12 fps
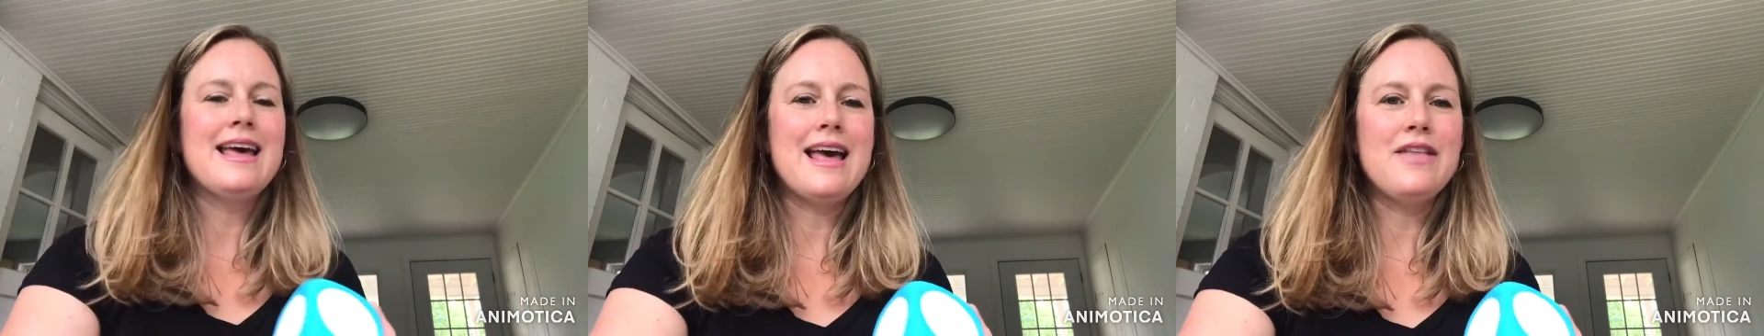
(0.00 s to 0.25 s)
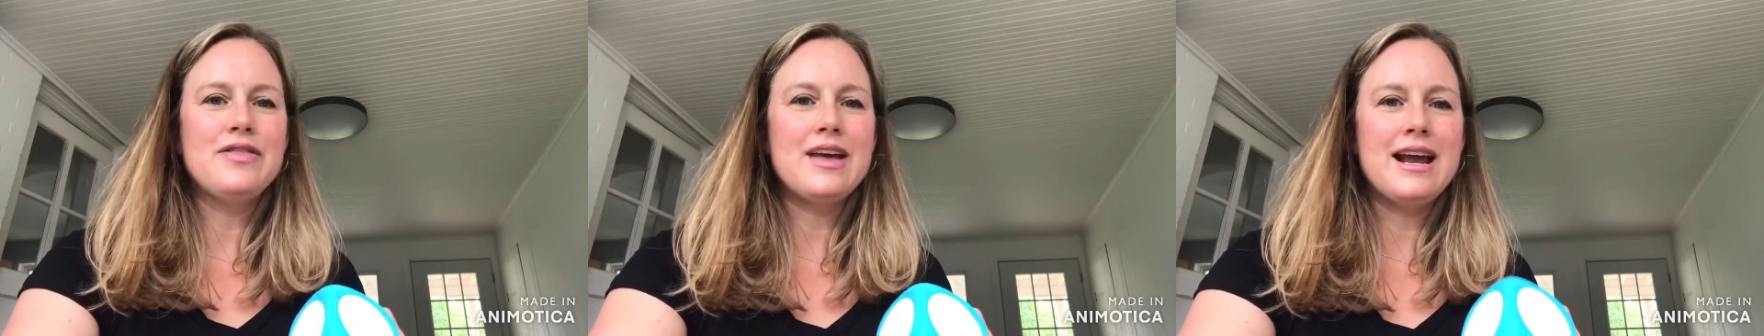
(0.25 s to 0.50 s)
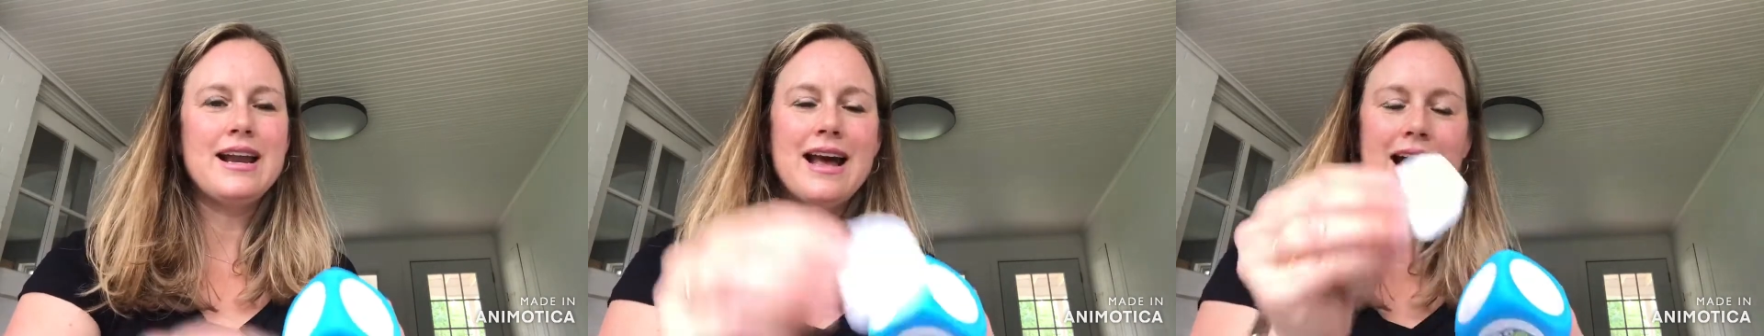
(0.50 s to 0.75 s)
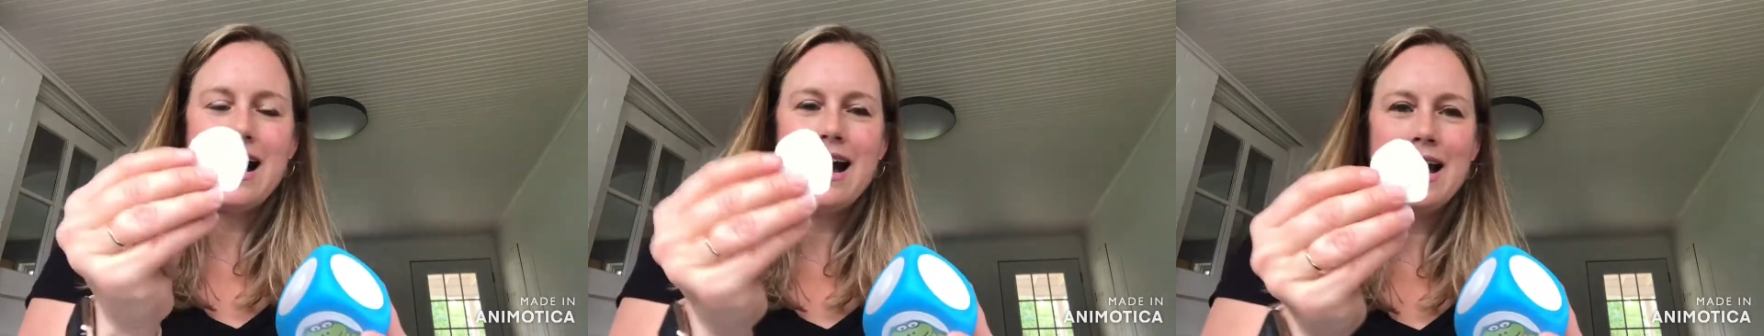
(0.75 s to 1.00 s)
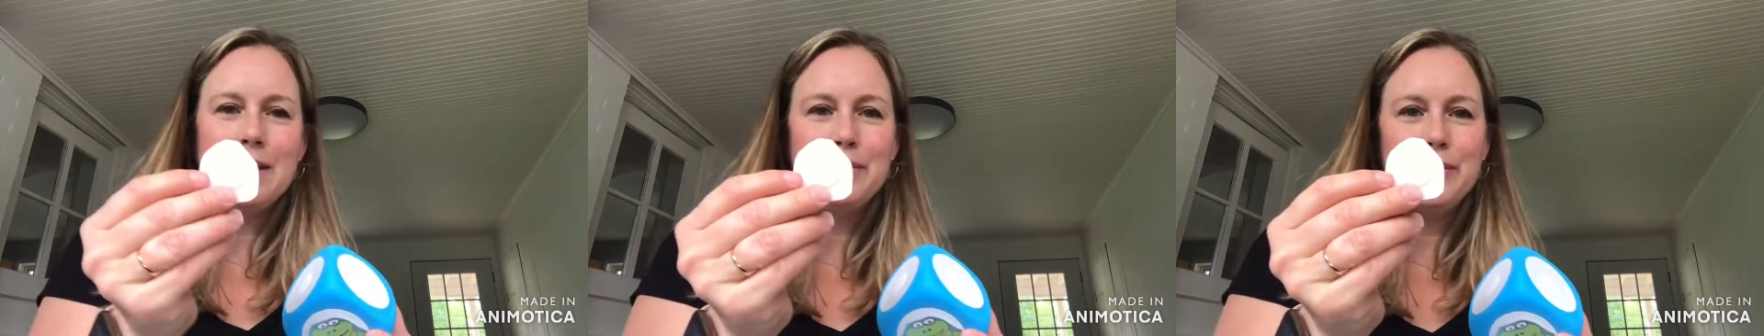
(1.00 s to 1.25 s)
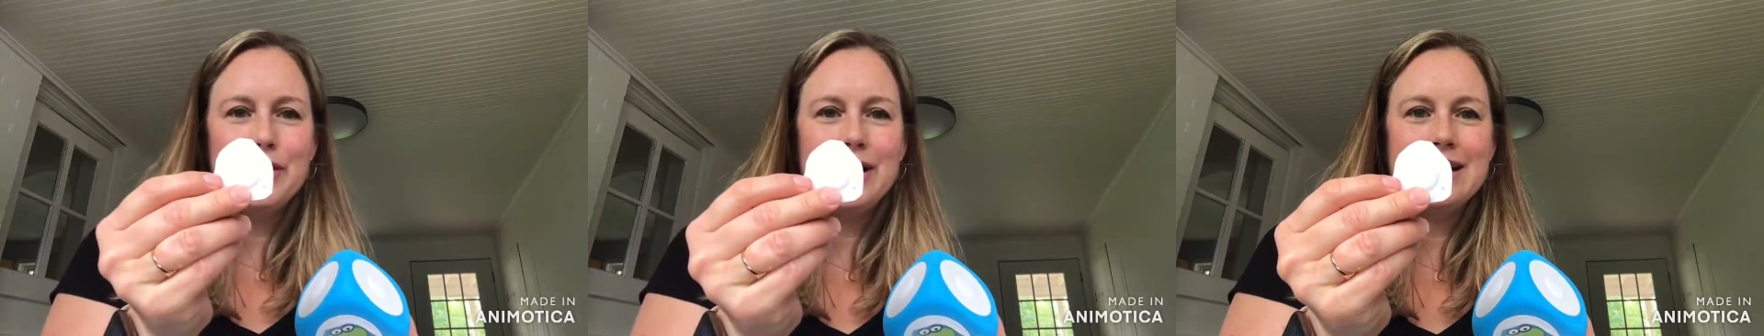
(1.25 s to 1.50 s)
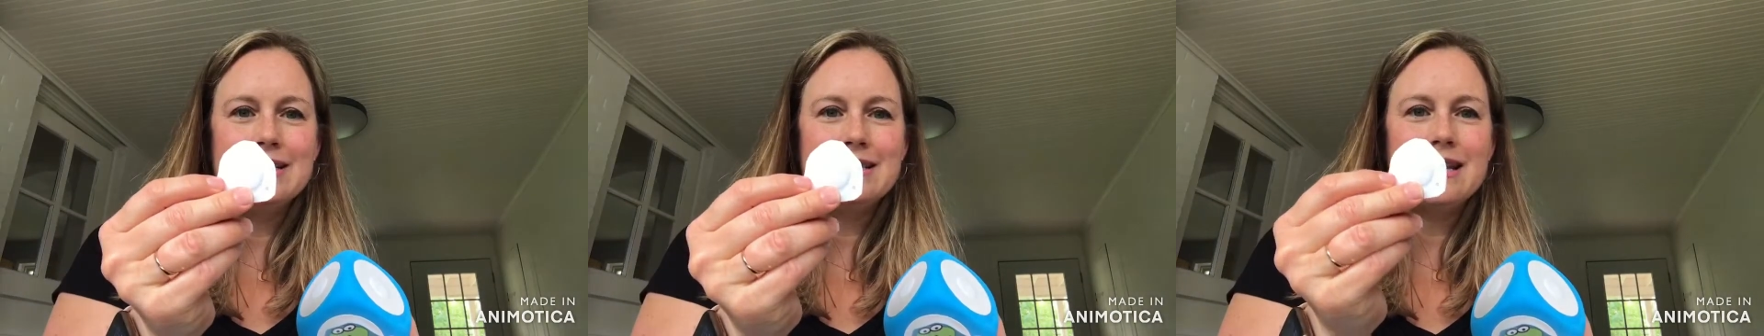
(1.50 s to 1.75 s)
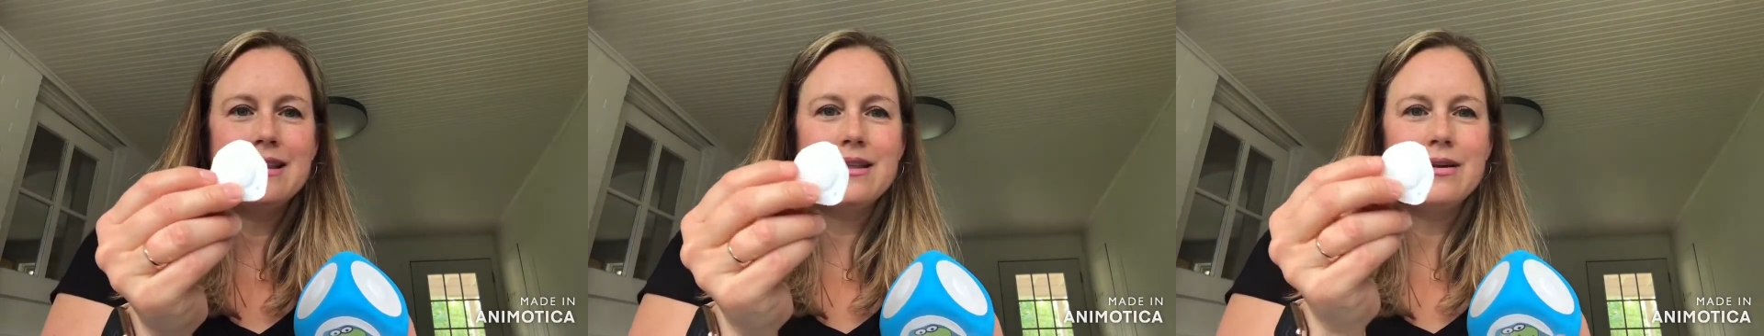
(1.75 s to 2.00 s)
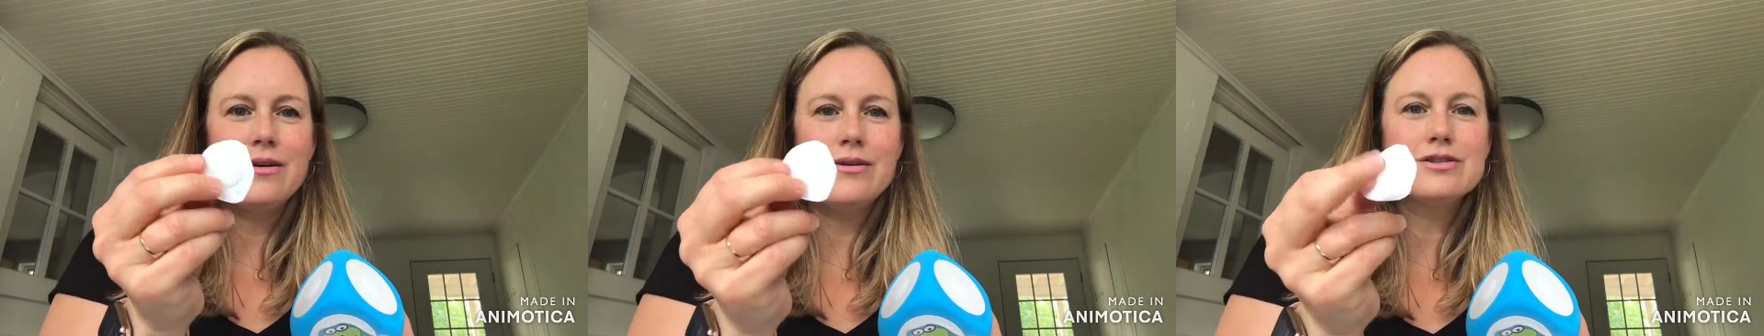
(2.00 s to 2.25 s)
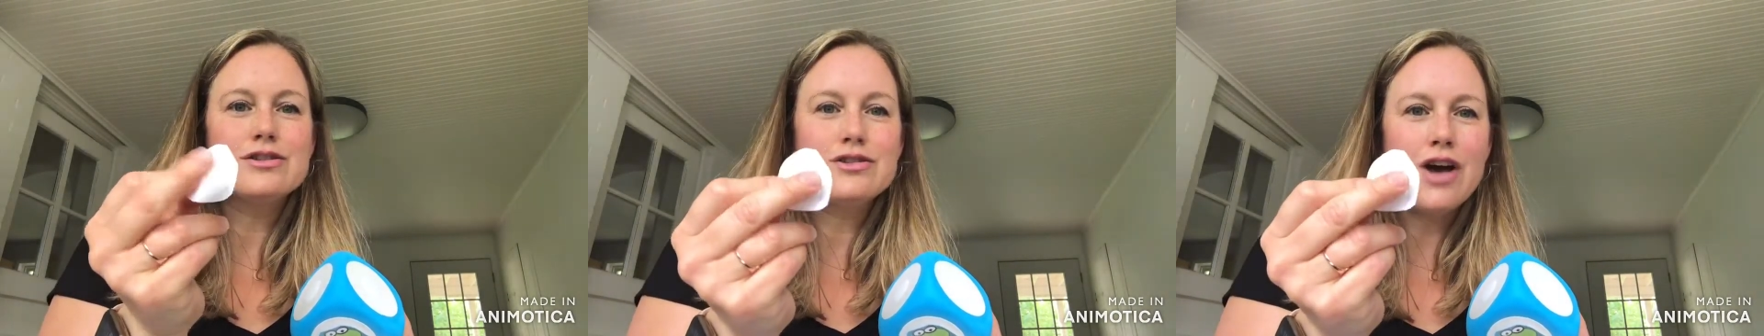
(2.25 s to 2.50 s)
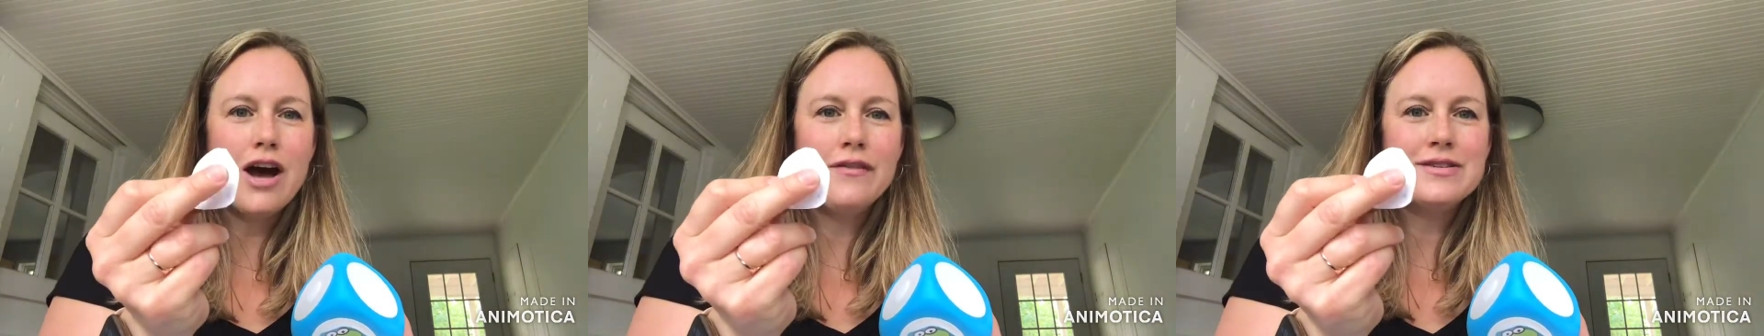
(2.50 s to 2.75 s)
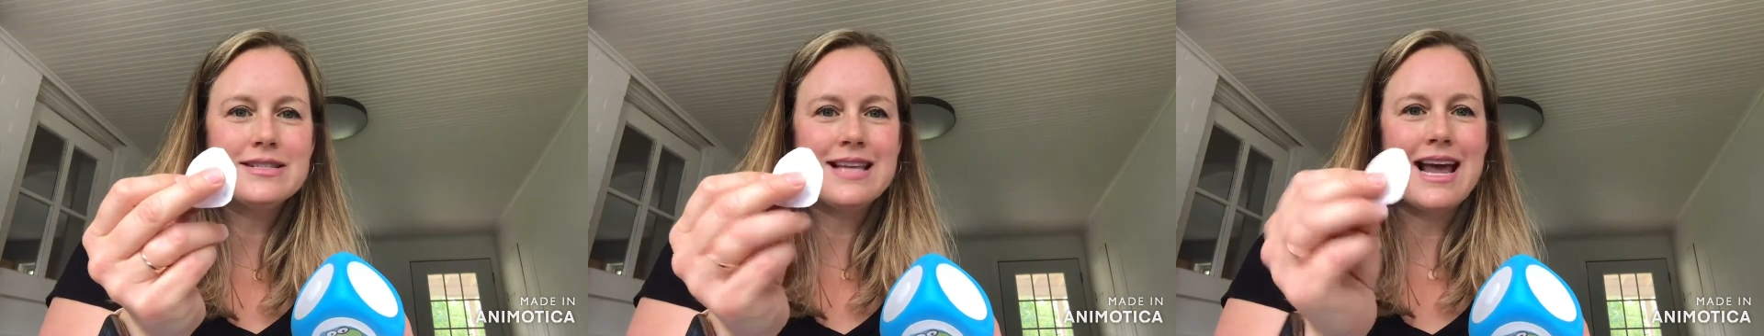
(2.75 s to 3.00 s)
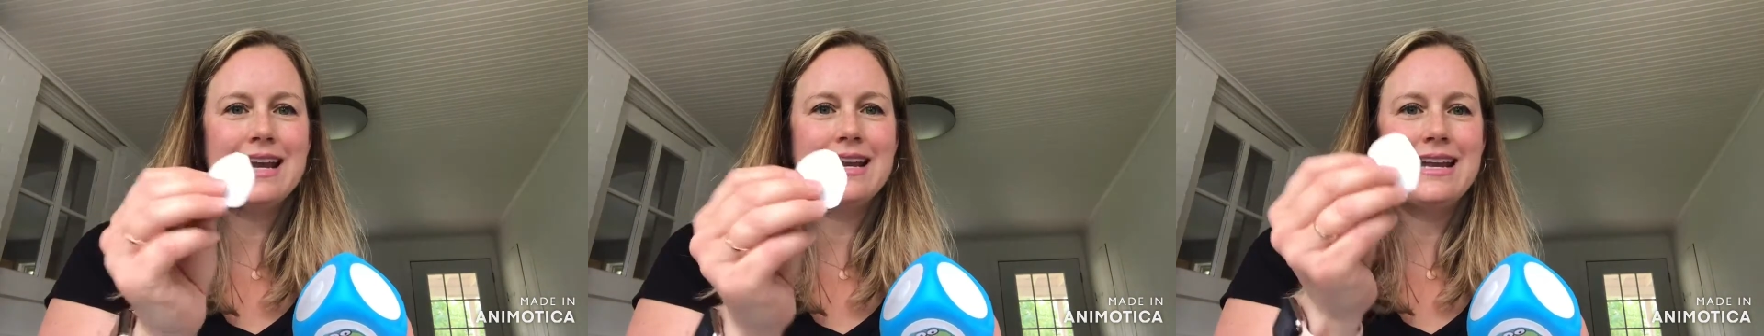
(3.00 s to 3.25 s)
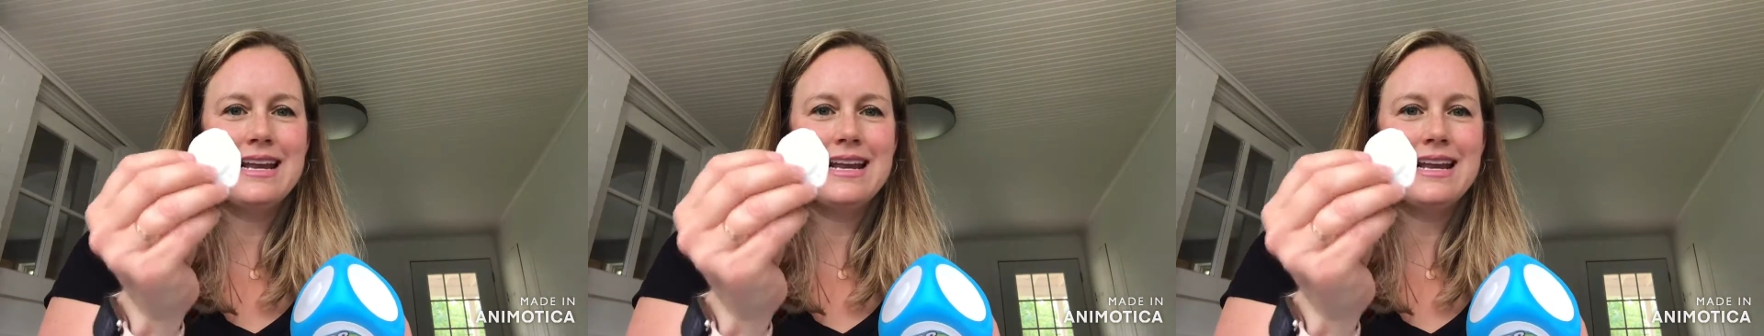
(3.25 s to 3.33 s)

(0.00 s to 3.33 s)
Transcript: and then I put soft-sided